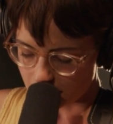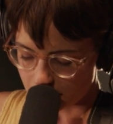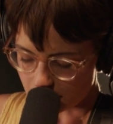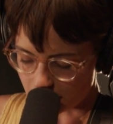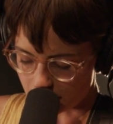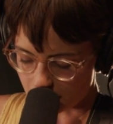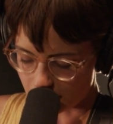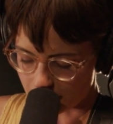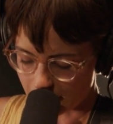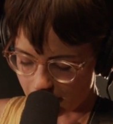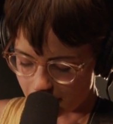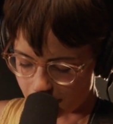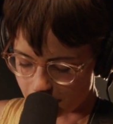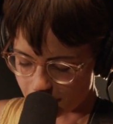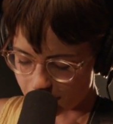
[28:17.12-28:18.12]
an
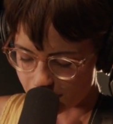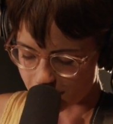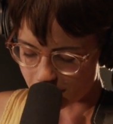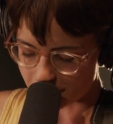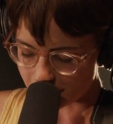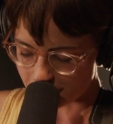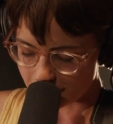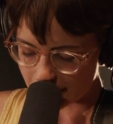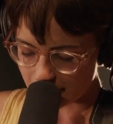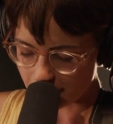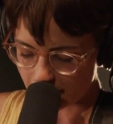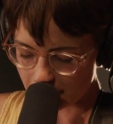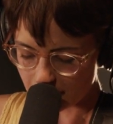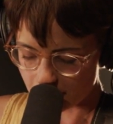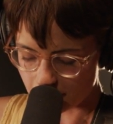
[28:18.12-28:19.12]
okay emotion to feel.
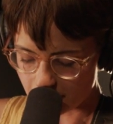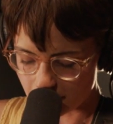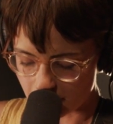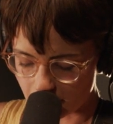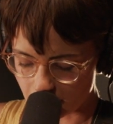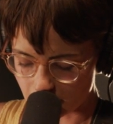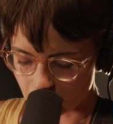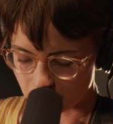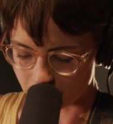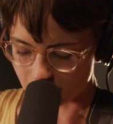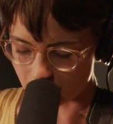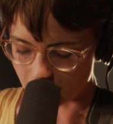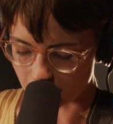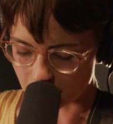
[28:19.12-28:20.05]
I didn't think that for a long